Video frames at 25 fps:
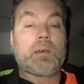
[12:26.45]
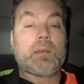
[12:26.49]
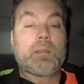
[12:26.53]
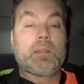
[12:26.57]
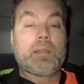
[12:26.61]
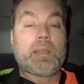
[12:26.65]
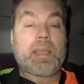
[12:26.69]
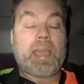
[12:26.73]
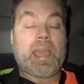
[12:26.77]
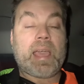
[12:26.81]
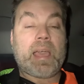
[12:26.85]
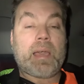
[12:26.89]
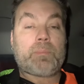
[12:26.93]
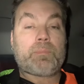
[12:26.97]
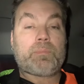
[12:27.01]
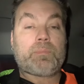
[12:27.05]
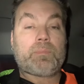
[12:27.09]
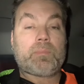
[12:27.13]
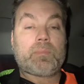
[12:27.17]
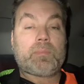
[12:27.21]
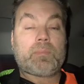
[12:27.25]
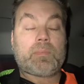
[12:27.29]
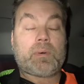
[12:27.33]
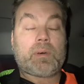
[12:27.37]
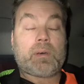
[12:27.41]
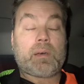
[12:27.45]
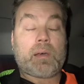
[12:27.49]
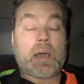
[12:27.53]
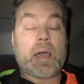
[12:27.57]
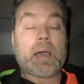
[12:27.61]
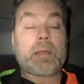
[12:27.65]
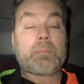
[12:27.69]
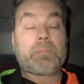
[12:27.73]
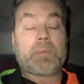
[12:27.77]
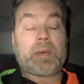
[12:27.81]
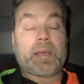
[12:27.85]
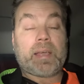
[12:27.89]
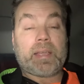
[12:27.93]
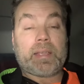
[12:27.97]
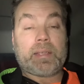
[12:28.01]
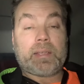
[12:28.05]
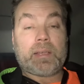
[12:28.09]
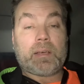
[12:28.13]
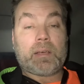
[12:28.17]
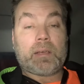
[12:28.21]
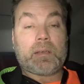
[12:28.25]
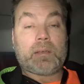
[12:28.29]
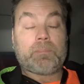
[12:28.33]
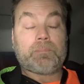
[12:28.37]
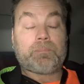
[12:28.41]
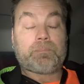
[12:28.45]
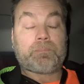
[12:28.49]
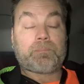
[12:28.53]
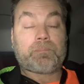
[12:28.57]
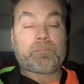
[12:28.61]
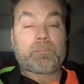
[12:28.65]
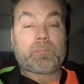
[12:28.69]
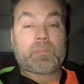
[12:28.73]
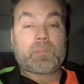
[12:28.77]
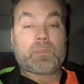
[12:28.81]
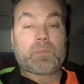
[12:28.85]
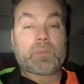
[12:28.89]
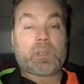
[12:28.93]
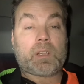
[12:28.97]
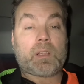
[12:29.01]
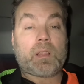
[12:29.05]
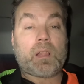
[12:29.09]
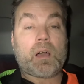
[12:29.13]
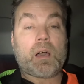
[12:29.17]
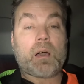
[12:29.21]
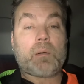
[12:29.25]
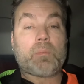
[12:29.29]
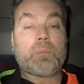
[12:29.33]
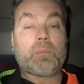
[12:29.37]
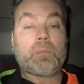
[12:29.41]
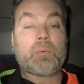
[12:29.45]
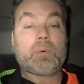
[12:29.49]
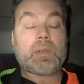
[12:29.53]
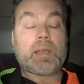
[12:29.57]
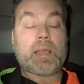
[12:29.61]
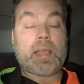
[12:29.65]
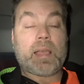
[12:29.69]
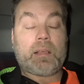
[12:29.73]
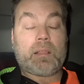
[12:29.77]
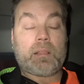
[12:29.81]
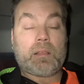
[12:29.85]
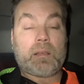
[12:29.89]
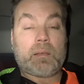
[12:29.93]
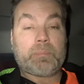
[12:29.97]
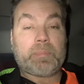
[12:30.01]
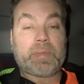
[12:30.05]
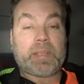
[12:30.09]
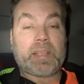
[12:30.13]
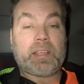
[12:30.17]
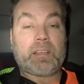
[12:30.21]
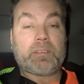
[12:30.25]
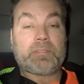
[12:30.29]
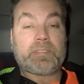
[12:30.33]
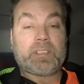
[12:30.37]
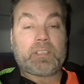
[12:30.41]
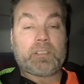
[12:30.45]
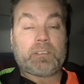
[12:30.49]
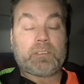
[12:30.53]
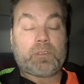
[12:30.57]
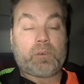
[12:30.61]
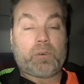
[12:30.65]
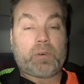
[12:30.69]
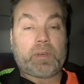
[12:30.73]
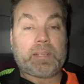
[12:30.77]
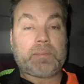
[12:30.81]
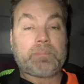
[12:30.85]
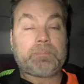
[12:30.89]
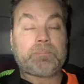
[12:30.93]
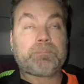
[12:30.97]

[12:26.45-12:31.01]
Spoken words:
app, on my club, LMB of Illinois.